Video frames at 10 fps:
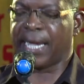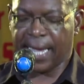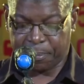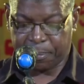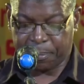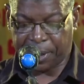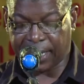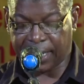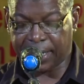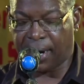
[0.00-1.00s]
my
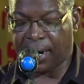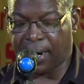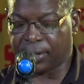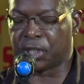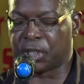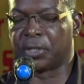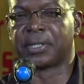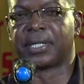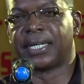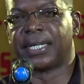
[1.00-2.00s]
MP Dale
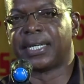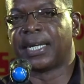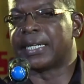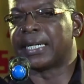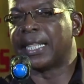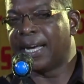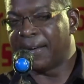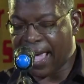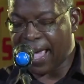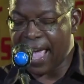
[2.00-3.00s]
Marshall, and I
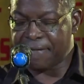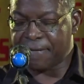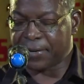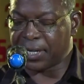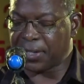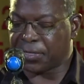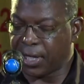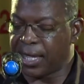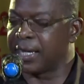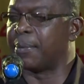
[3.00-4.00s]
love
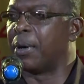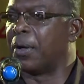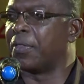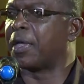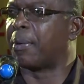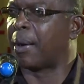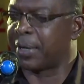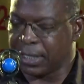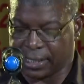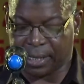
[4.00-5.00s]
everything about the
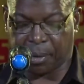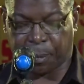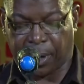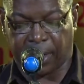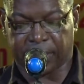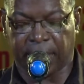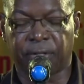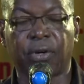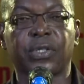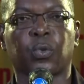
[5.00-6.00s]
Barbados Labour Party.
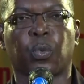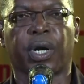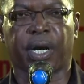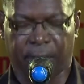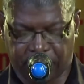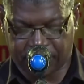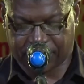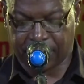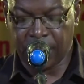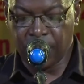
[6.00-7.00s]
And those
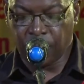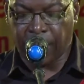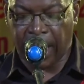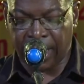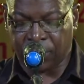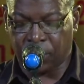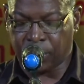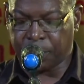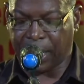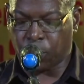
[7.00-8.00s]
words were
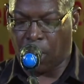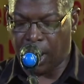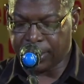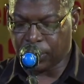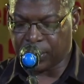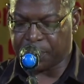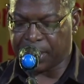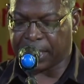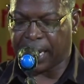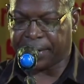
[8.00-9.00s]
echoed by one who's
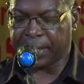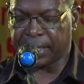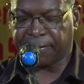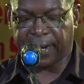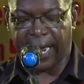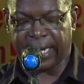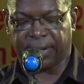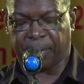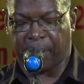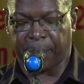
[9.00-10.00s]
been carrying the
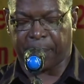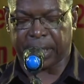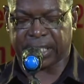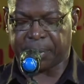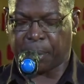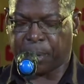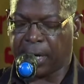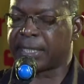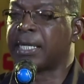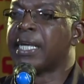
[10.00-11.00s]
flag of the Barbados Labour
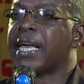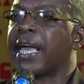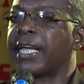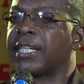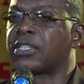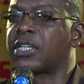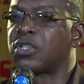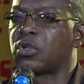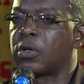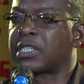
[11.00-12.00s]
Party in
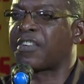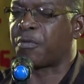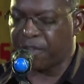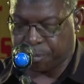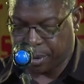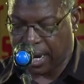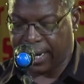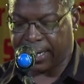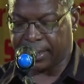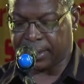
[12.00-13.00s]
St. Joseph with
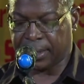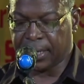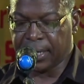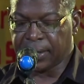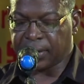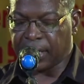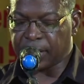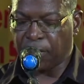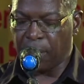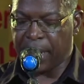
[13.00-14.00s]
pride,
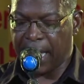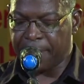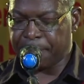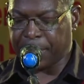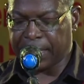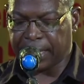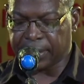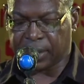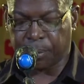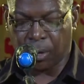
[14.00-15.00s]
since former MP
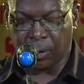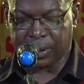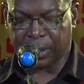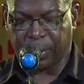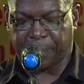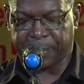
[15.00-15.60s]
Lindsay Bolden